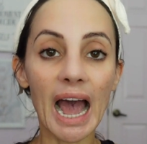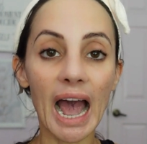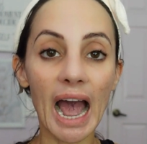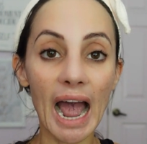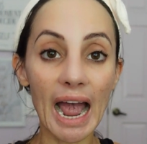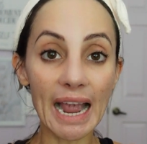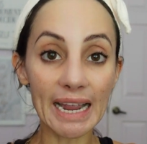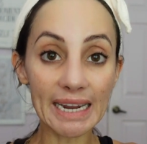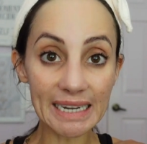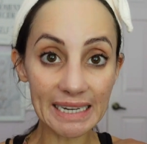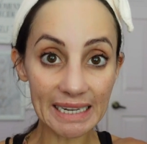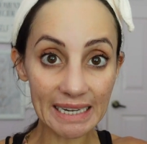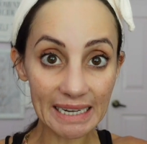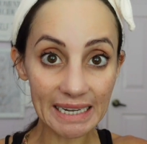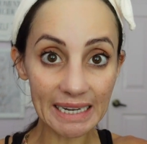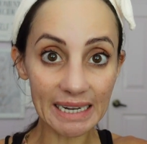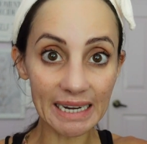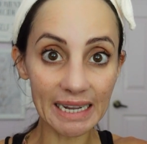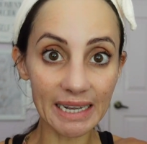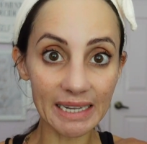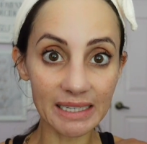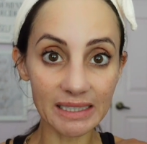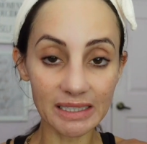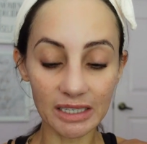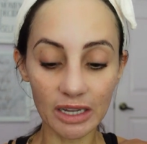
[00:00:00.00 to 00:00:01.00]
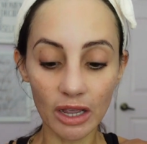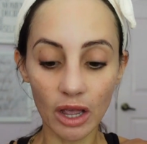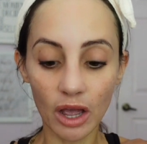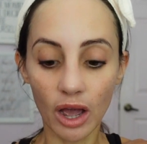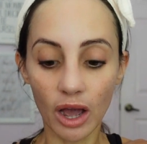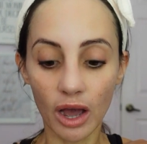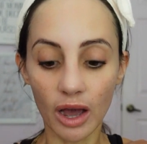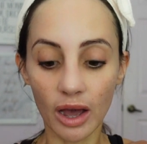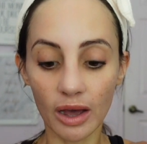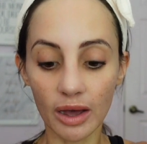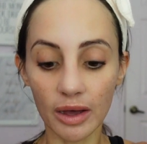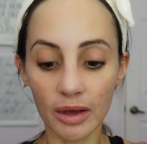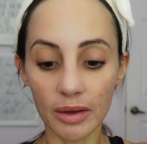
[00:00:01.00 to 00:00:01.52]
I need it
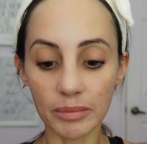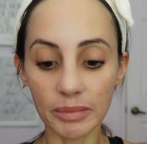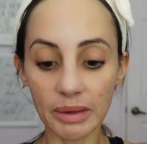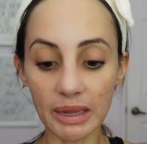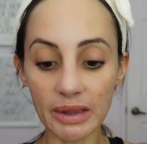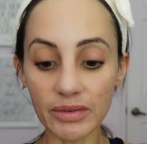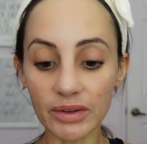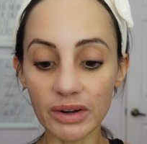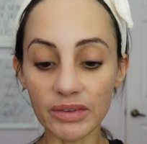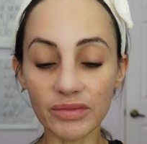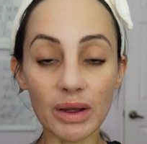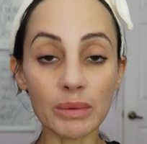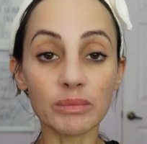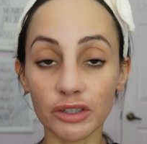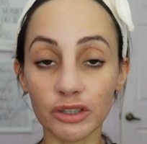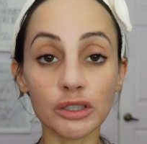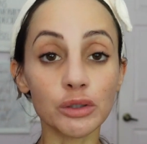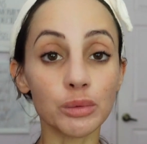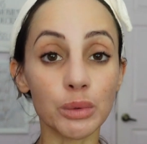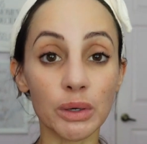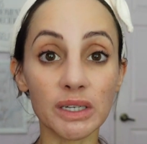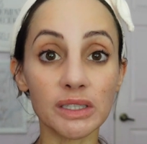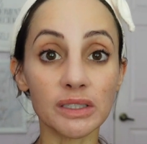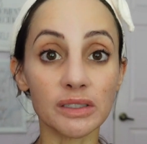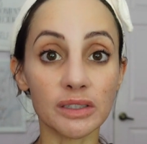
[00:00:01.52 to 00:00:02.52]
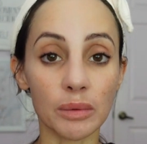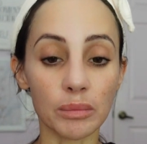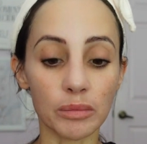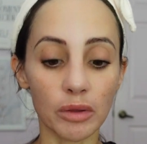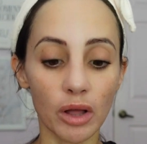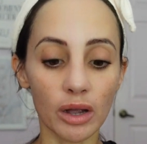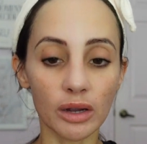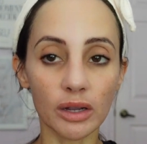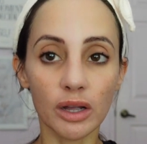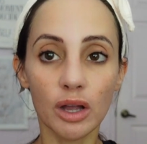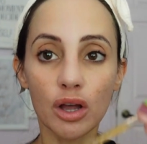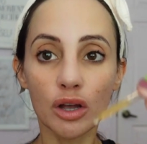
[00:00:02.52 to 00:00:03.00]
even if I'm just wearing sunblock.